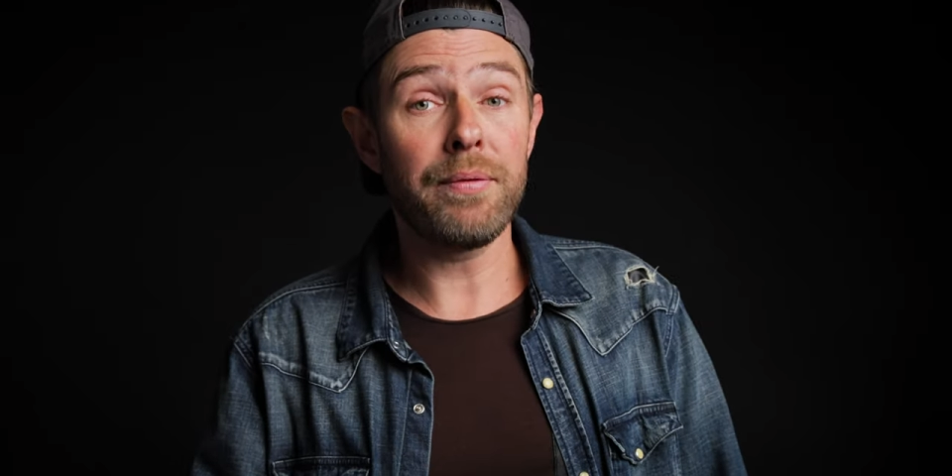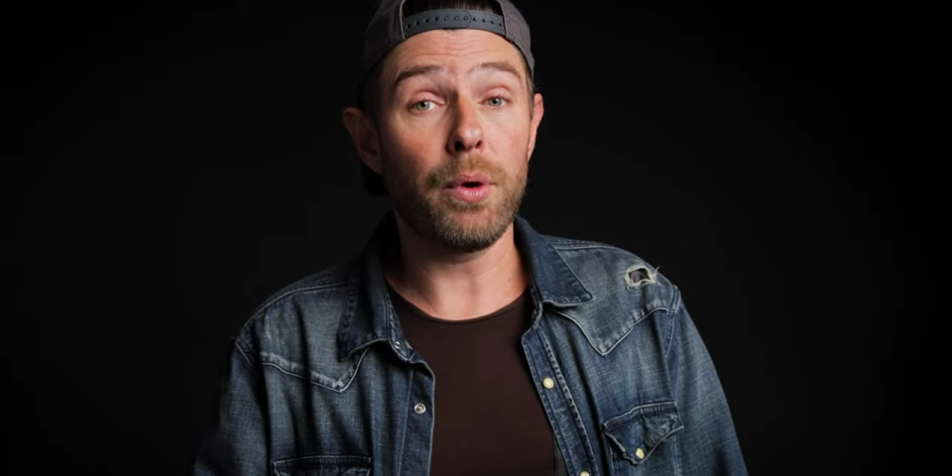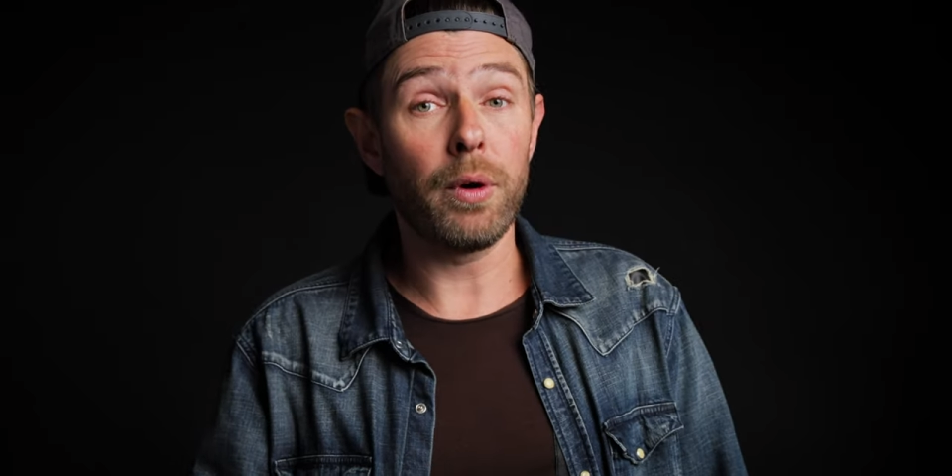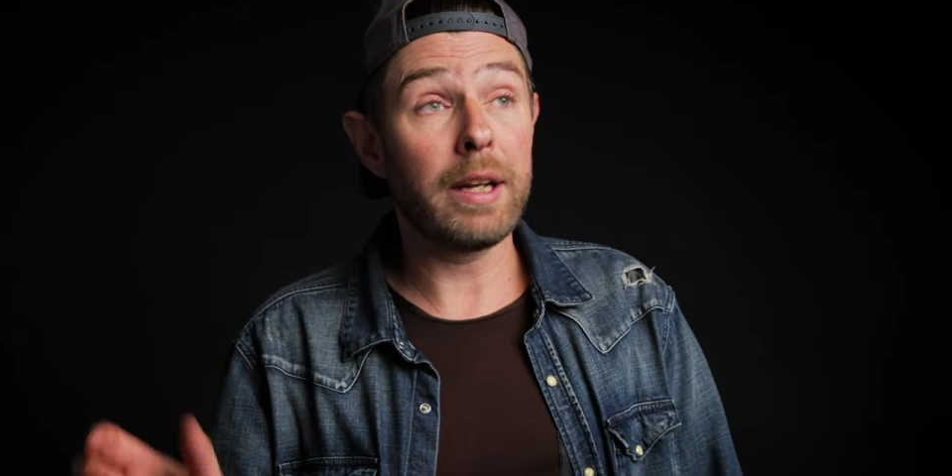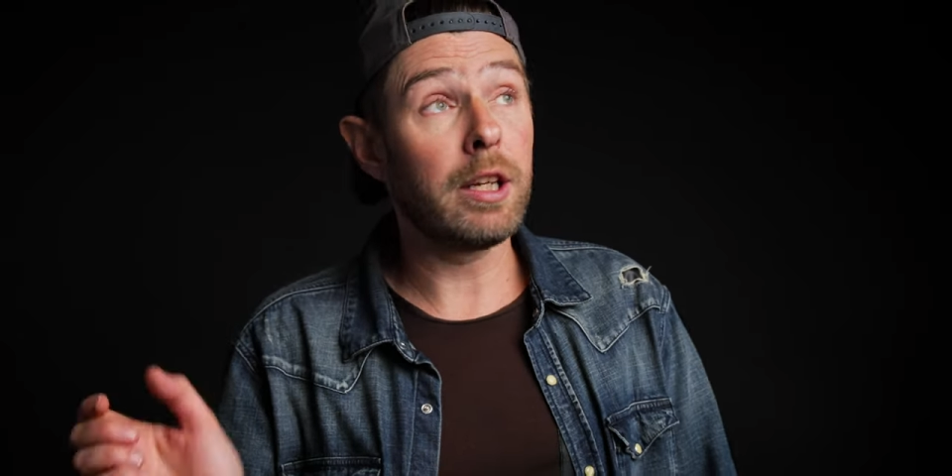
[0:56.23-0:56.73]

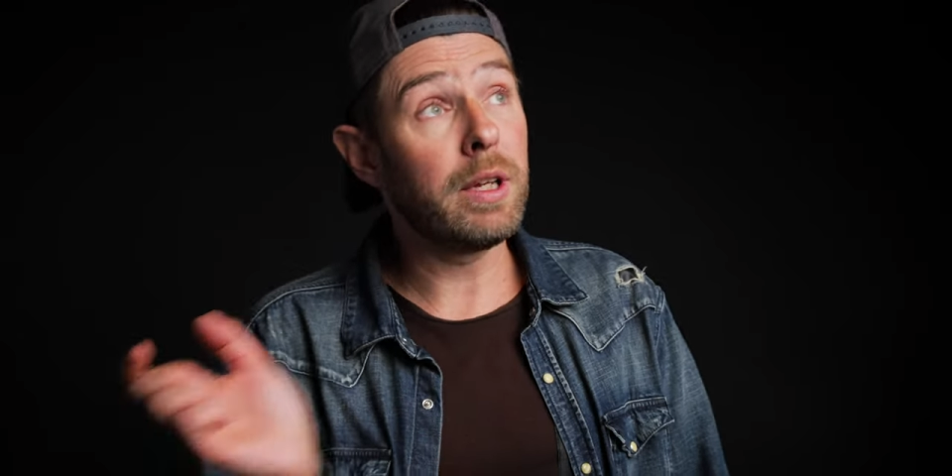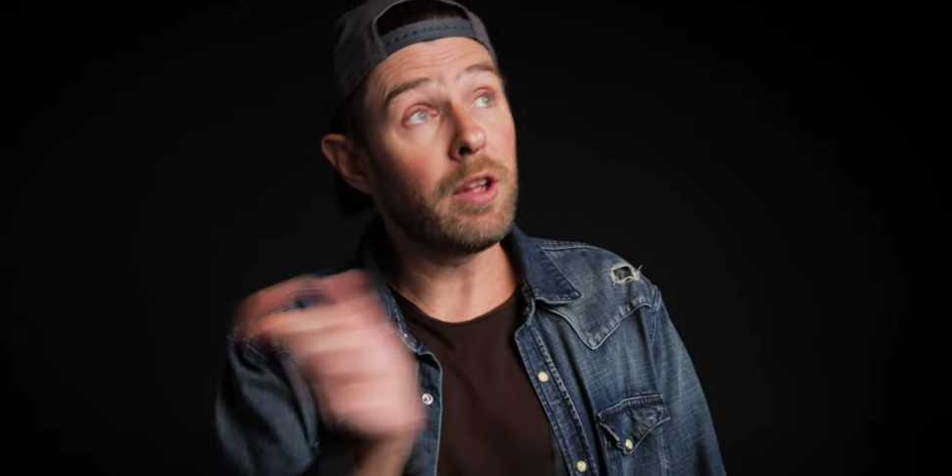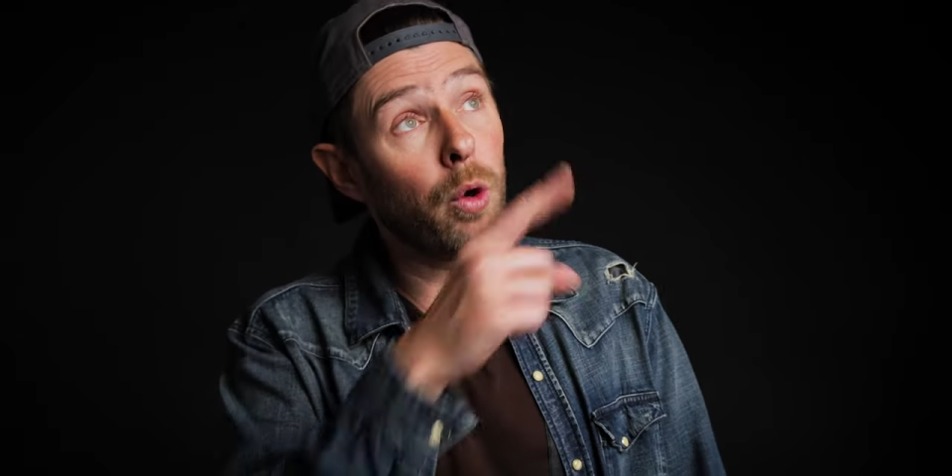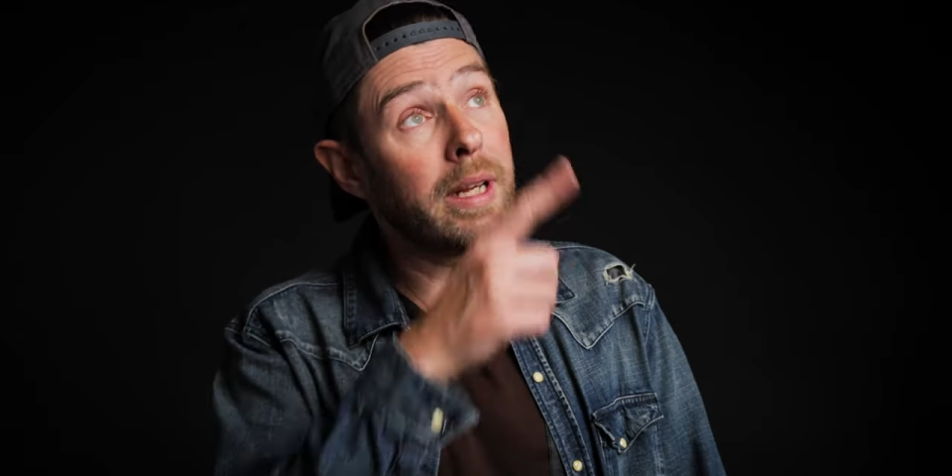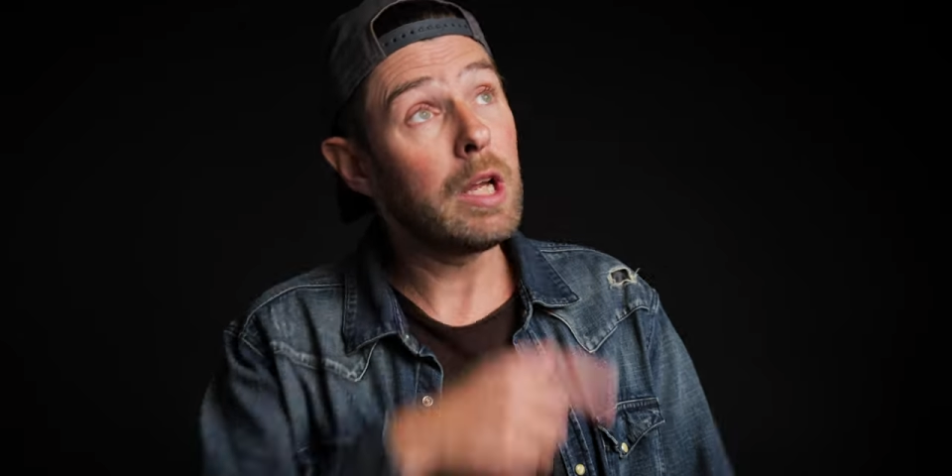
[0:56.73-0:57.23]
for and you
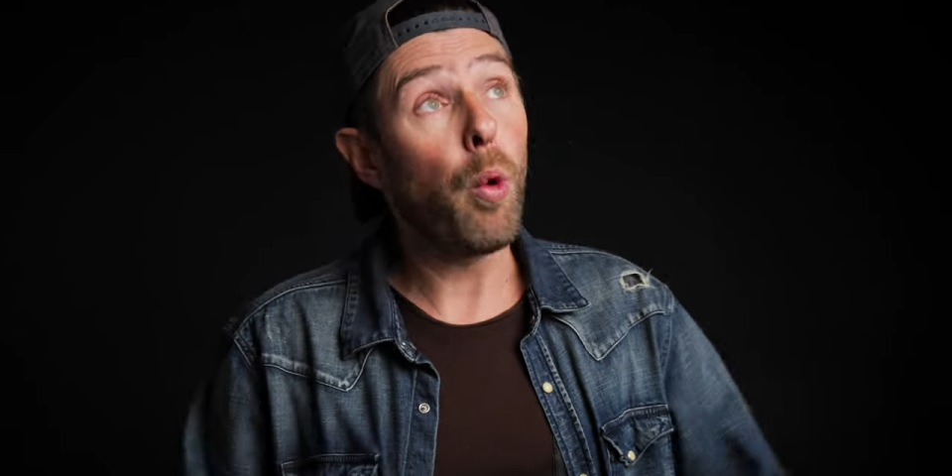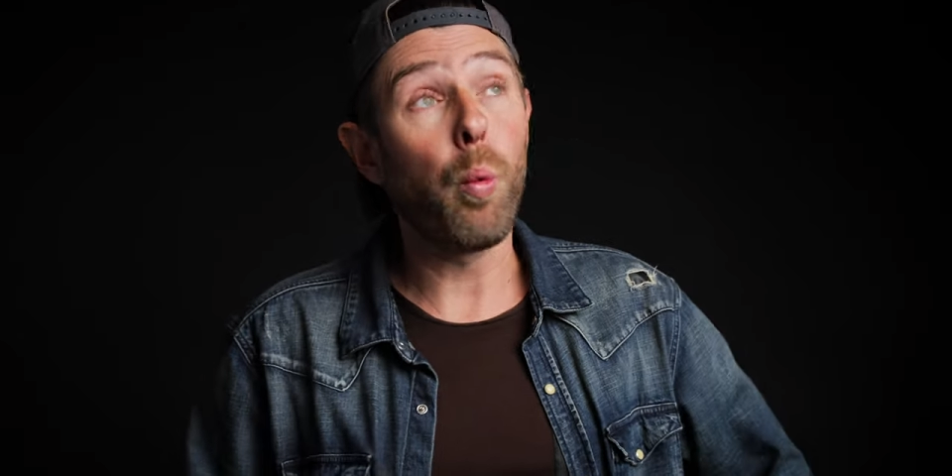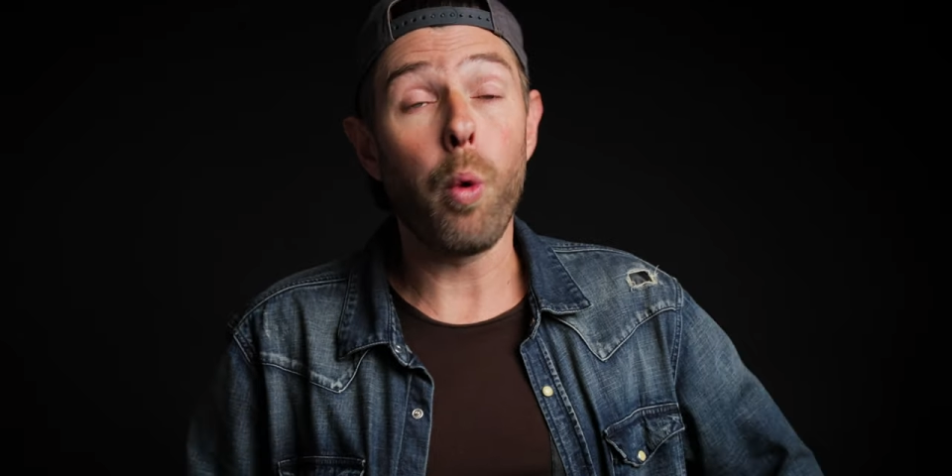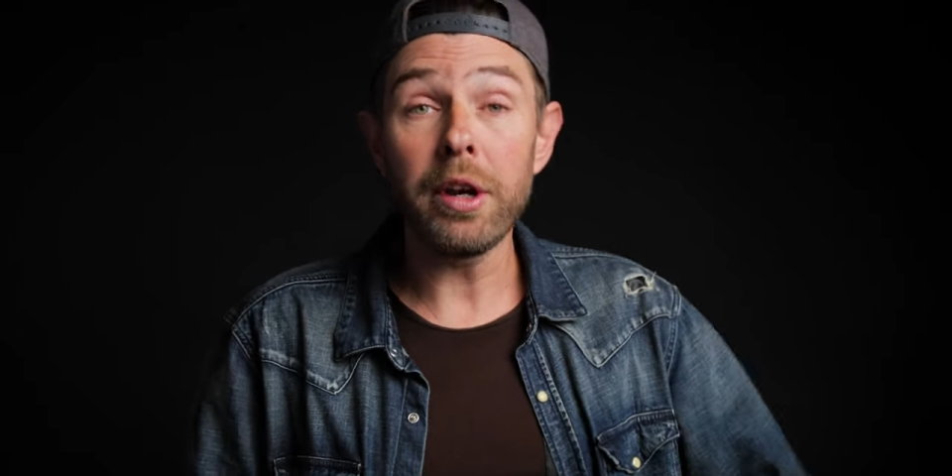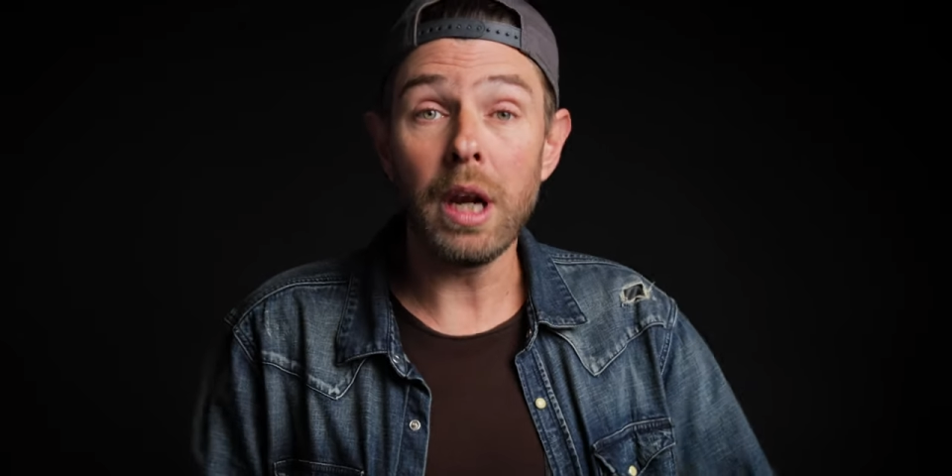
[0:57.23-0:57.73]
need only
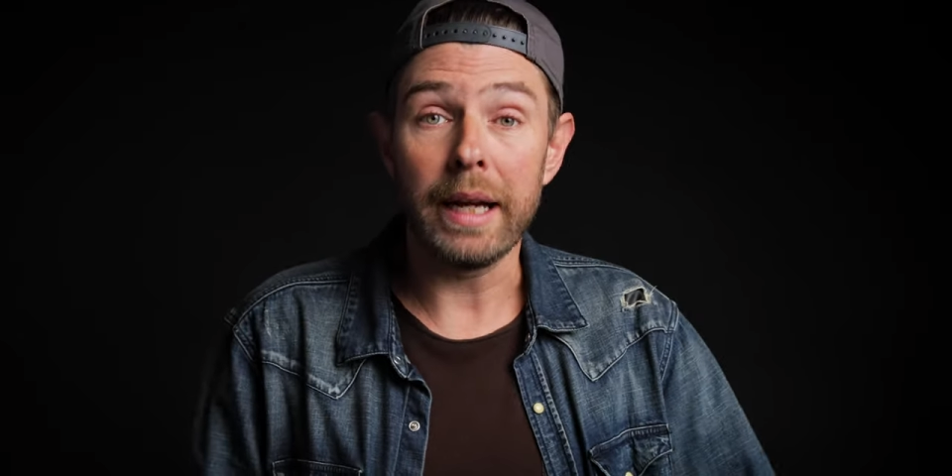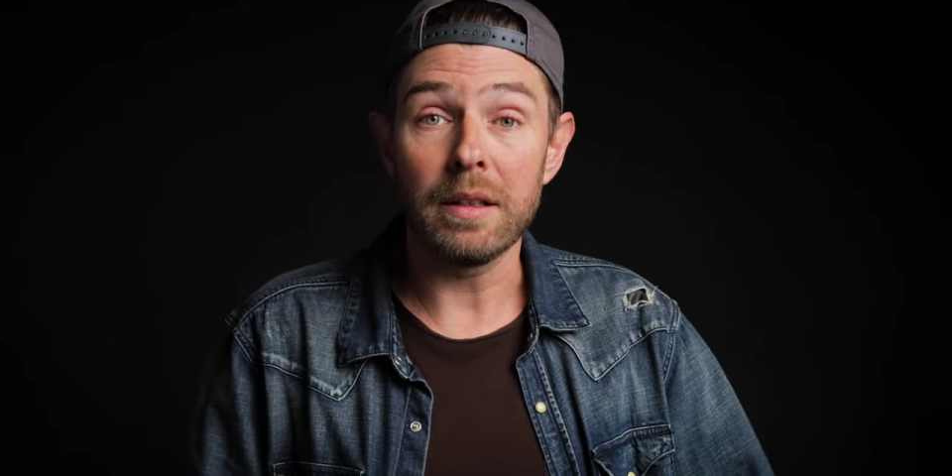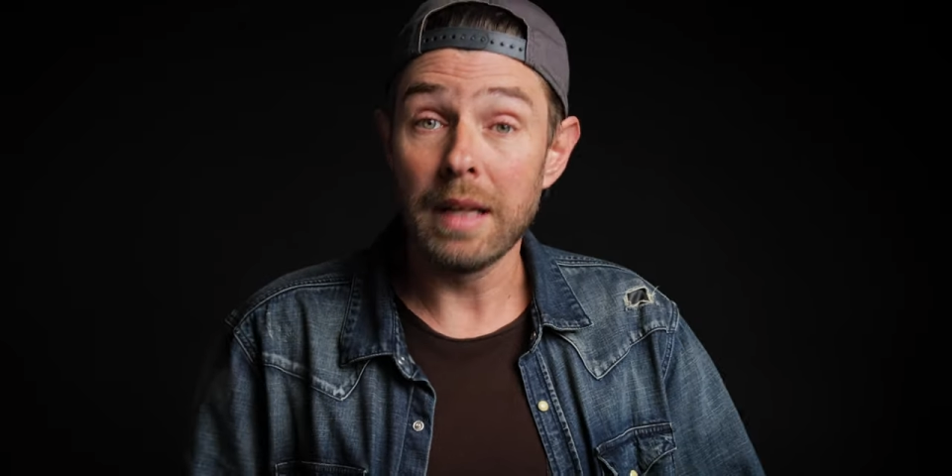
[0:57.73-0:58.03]
one light.